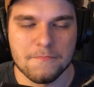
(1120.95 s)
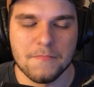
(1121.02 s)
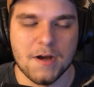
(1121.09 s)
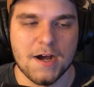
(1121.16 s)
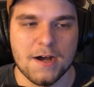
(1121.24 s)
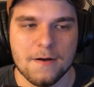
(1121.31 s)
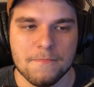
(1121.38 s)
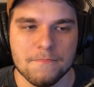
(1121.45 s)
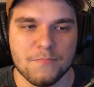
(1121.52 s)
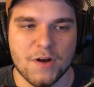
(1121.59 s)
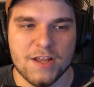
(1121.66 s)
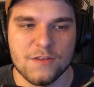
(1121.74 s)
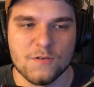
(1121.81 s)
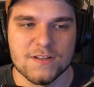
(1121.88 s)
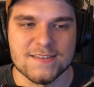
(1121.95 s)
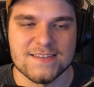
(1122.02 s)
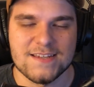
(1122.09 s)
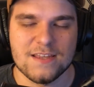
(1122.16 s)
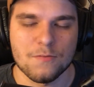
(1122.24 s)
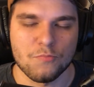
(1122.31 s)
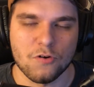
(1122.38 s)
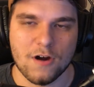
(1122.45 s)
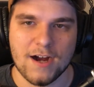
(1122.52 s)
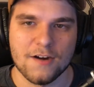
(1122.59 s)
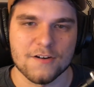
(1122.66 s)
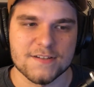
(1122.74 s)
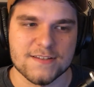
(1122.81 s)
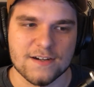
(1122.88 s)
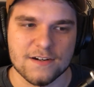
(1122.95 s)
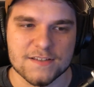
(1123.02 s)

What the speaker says: But you can see the progress there,